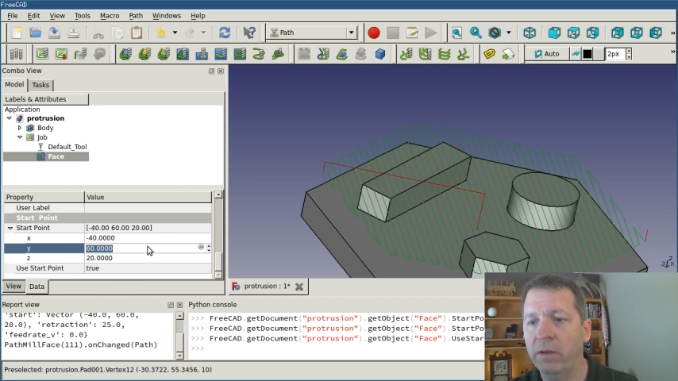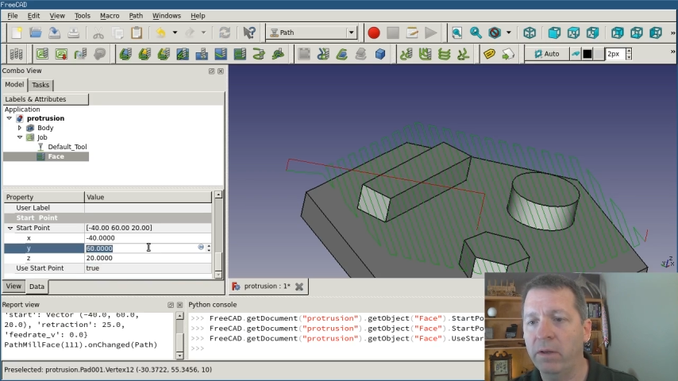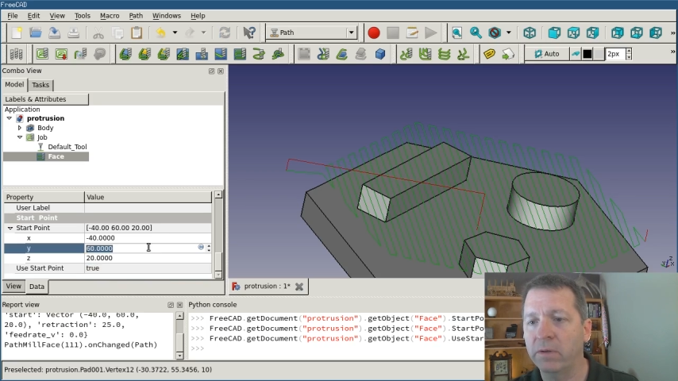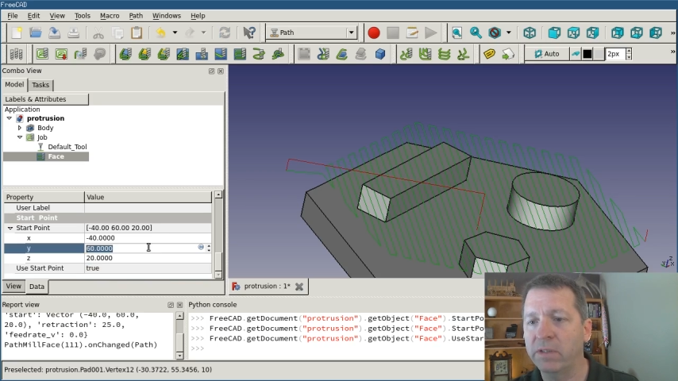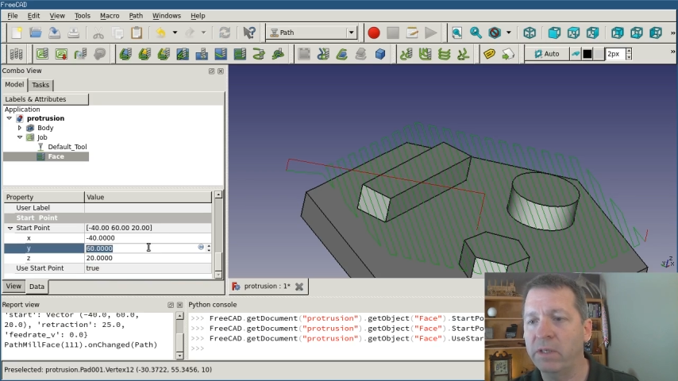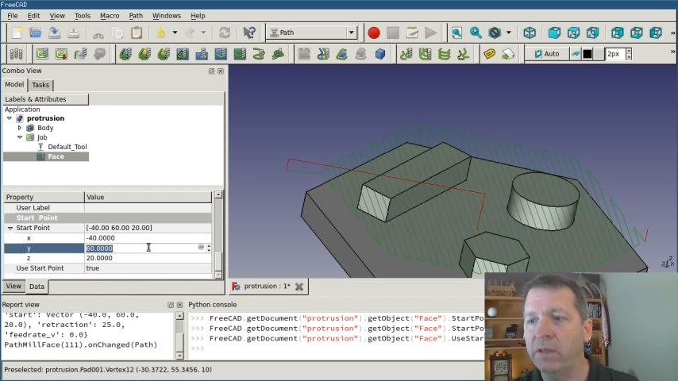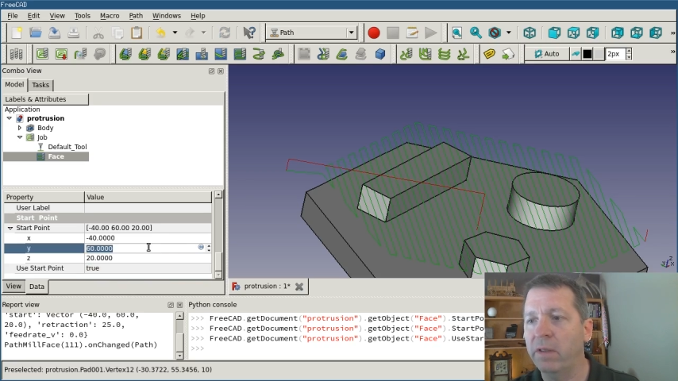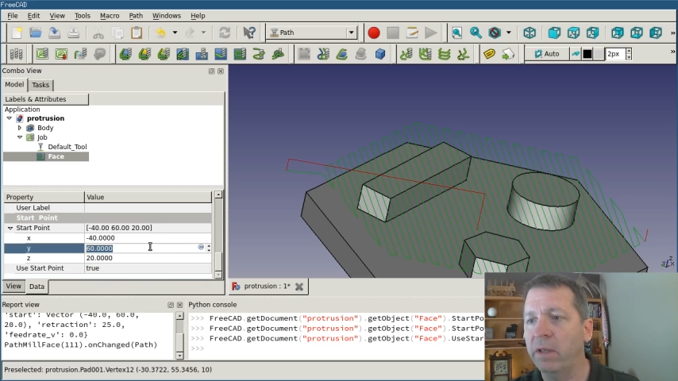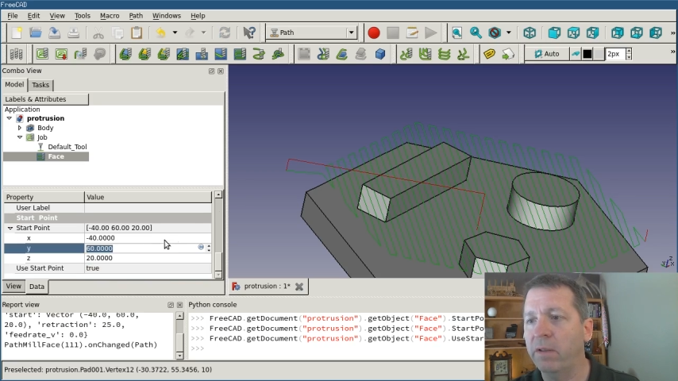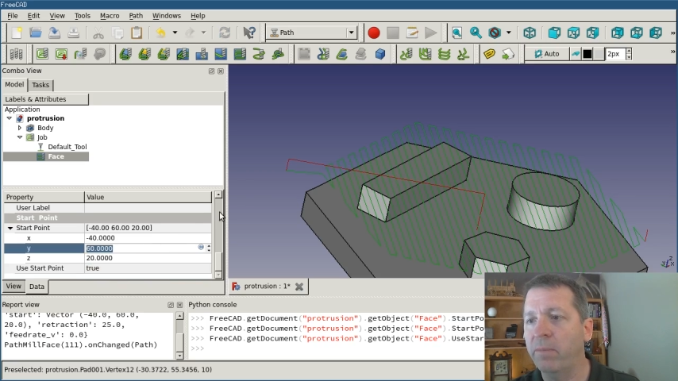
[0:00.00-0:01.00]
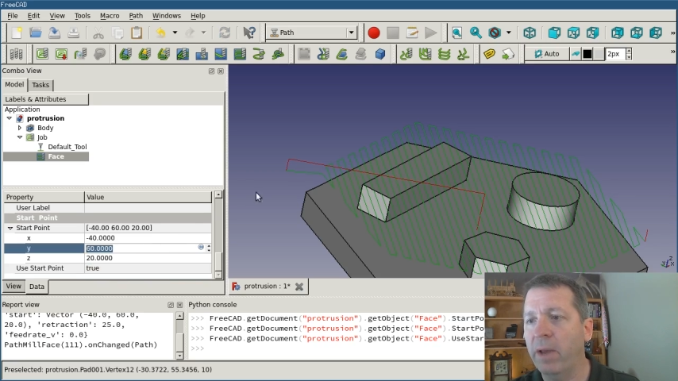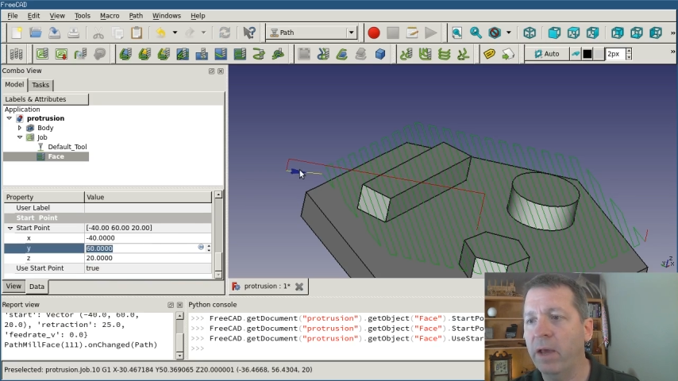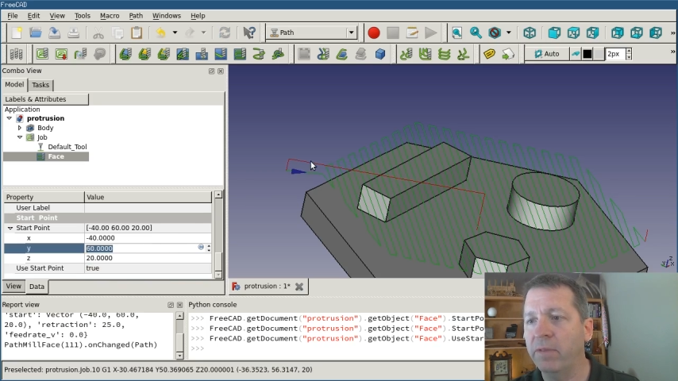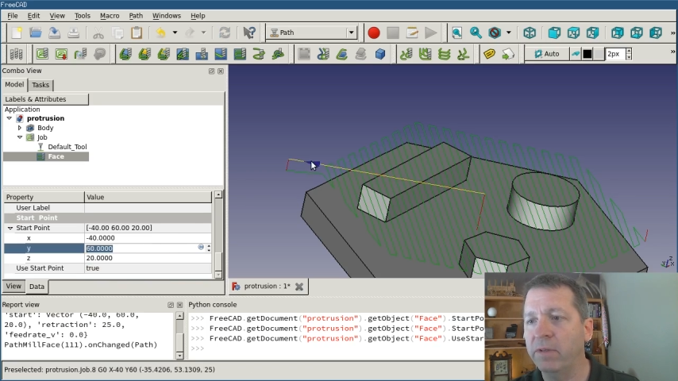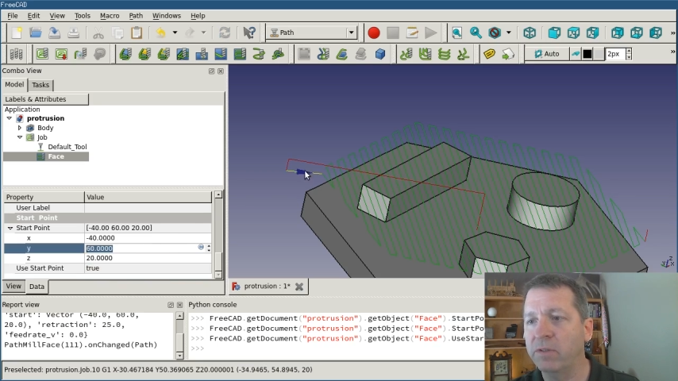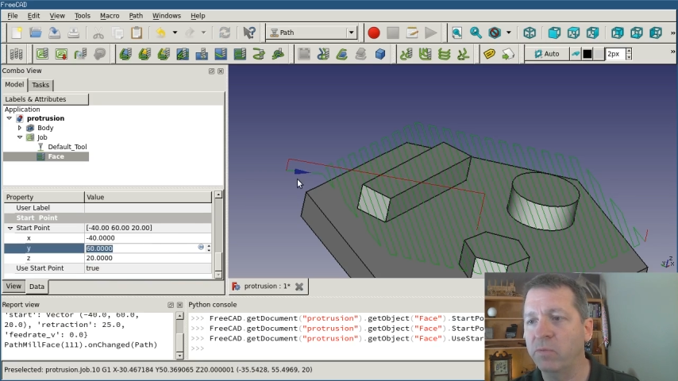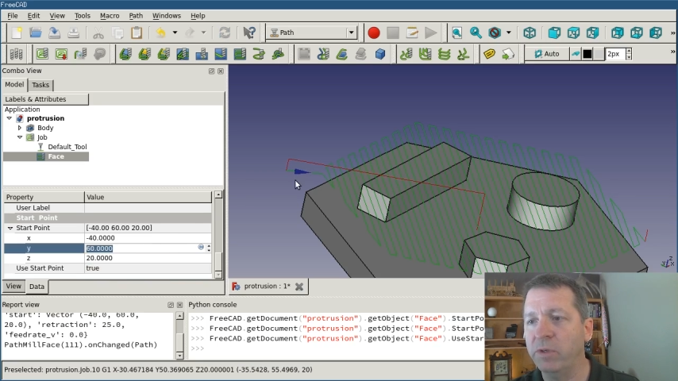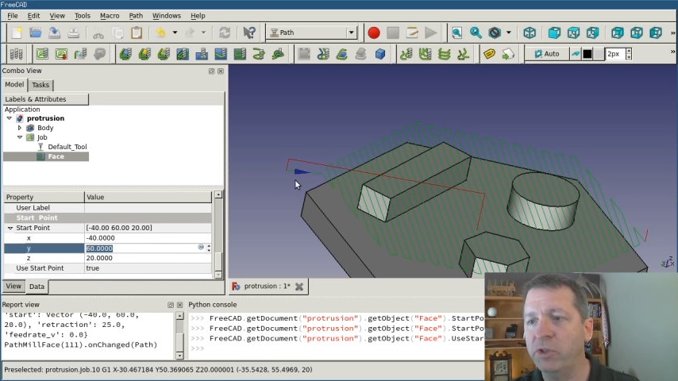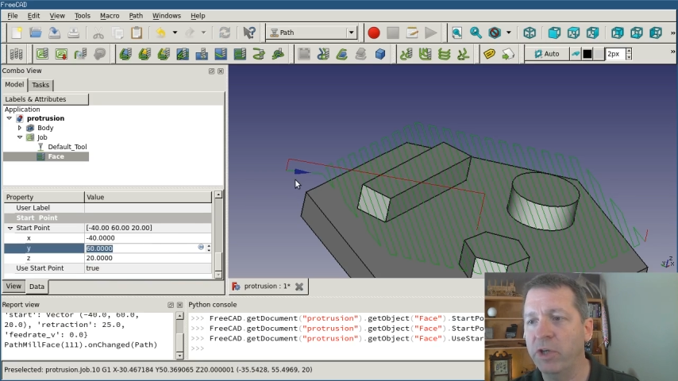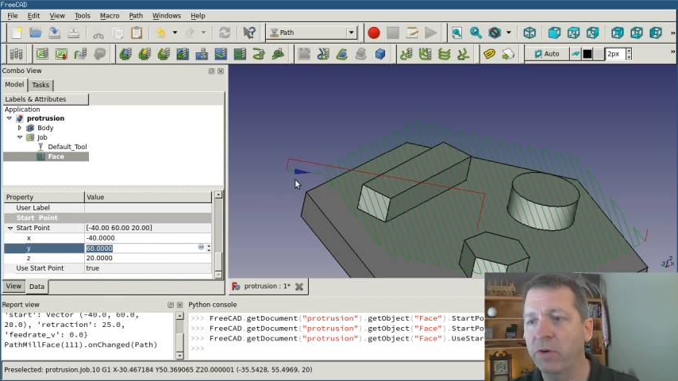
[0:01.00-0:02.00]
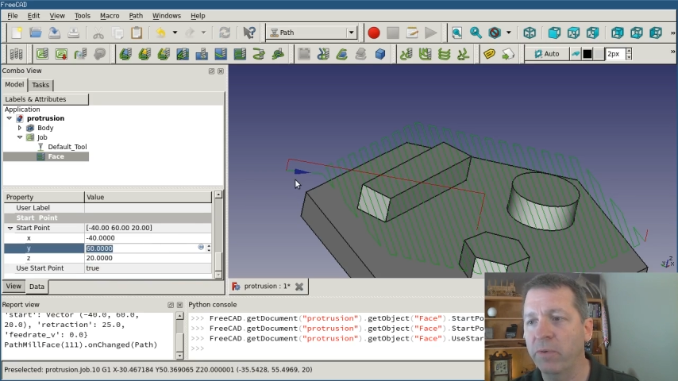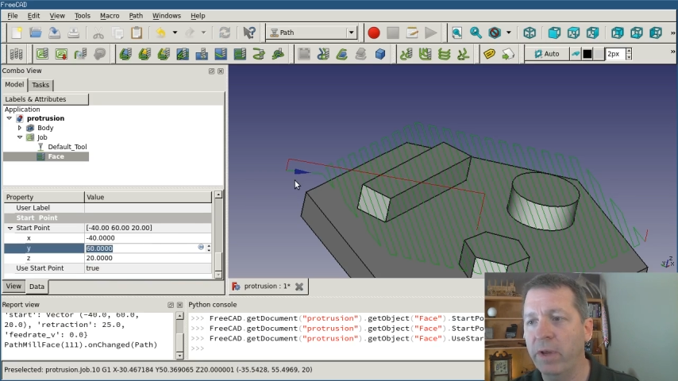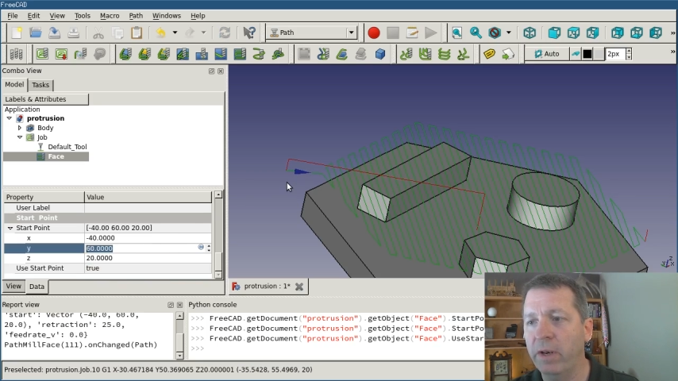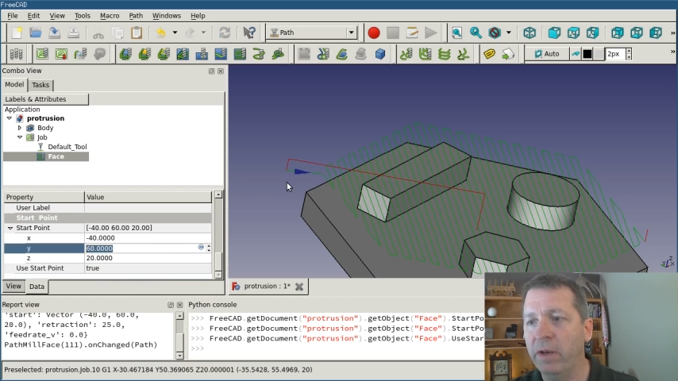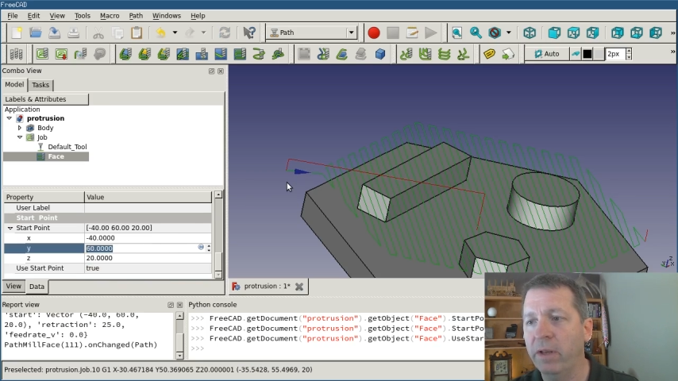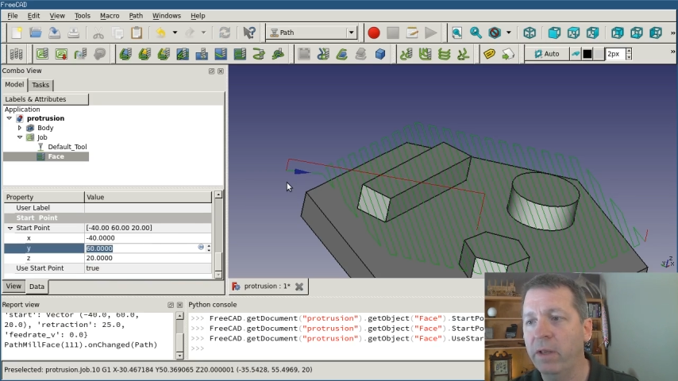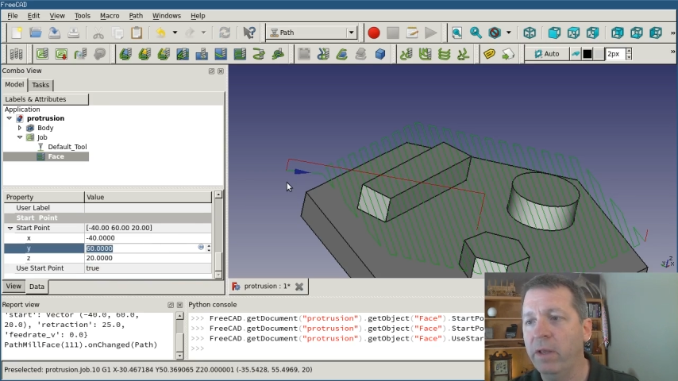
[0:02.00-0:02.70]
you'll see that the path is regenerated,